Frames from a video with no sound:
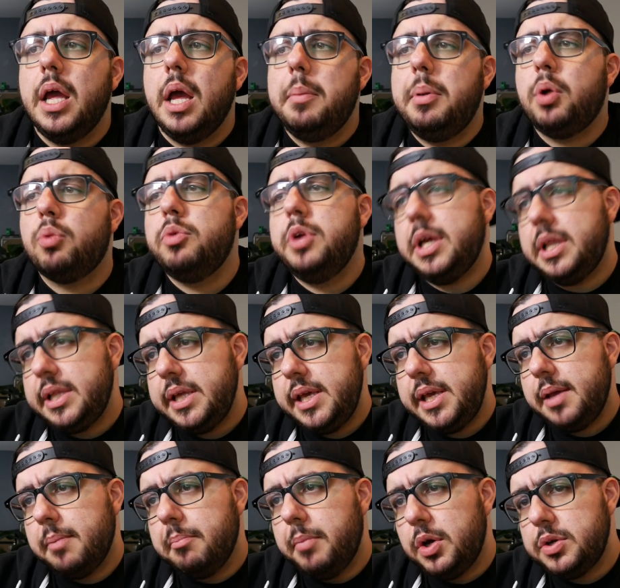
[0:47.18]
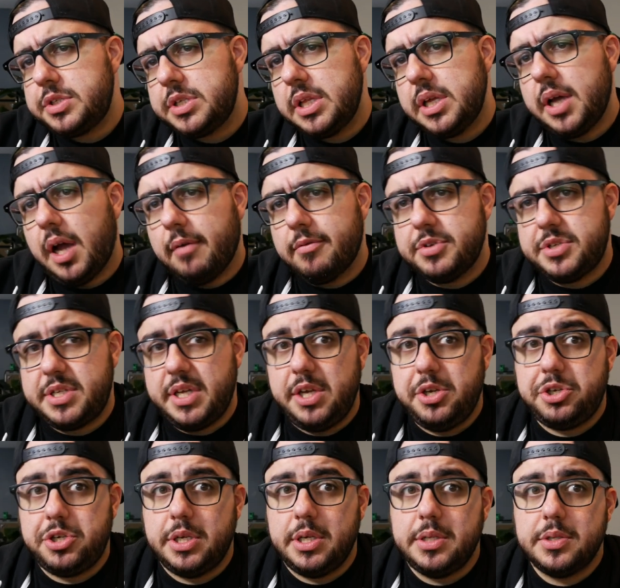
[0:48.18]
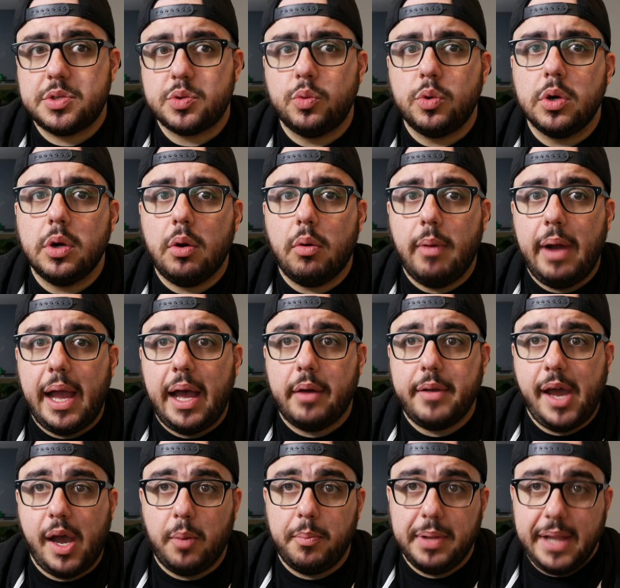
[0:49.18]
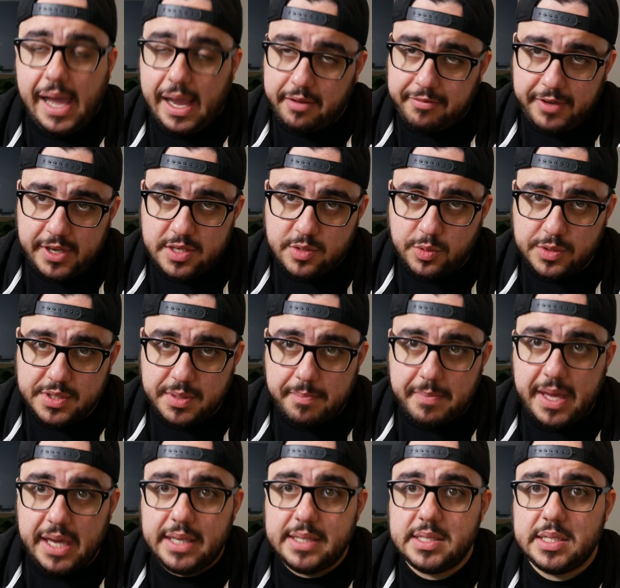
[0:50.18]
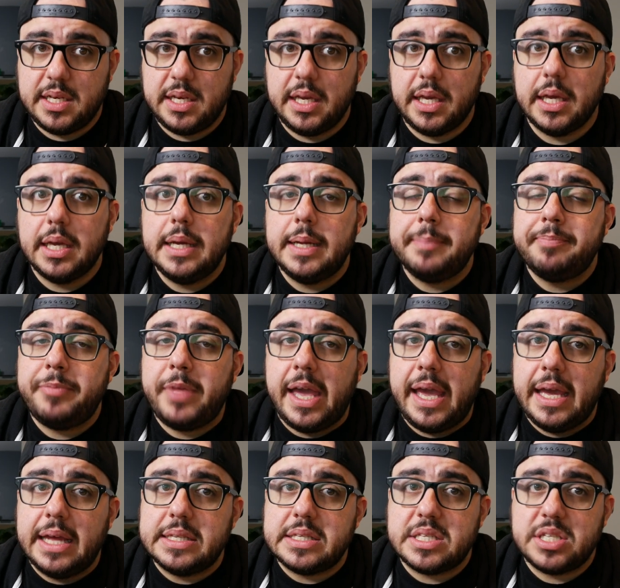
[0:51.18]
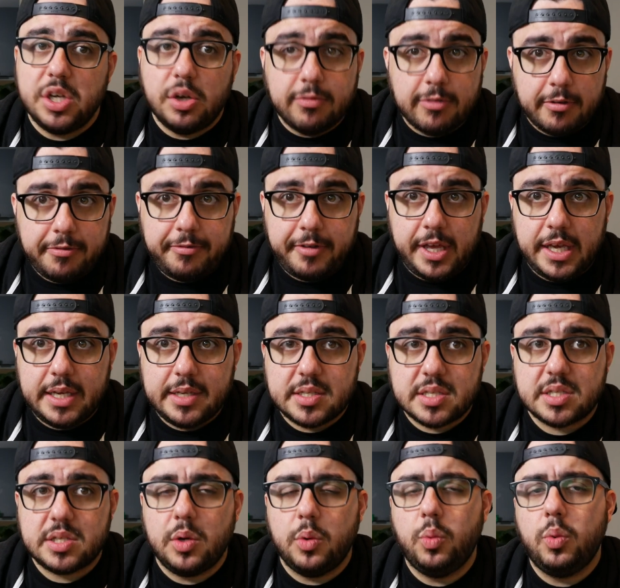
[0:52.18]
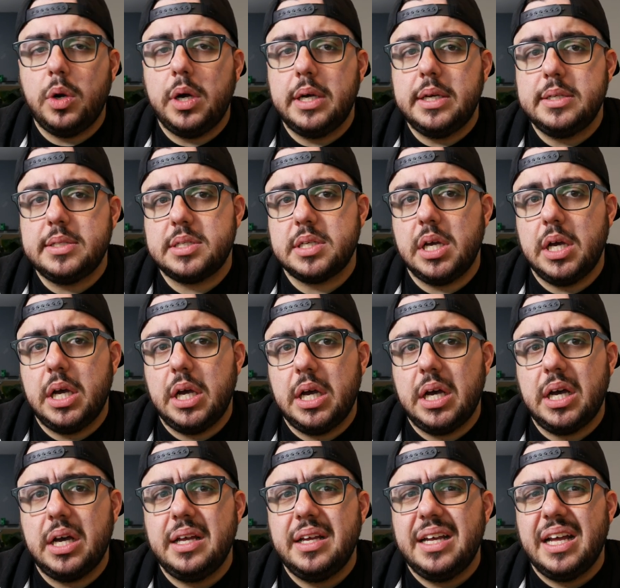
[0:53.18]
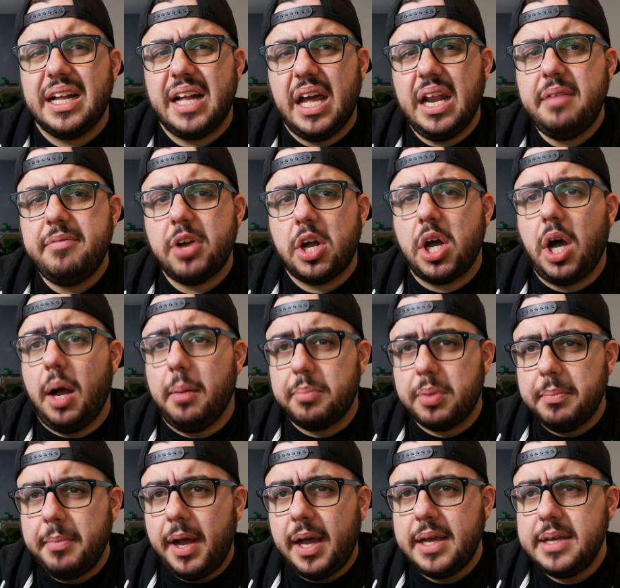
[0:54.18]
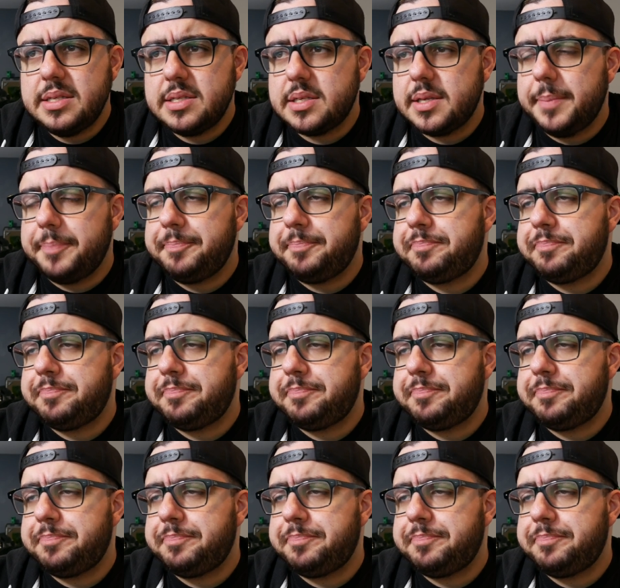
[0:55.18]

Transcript: But really, most of the conversations were around how blackface was amazing and silverface was uh, kind of a compromise.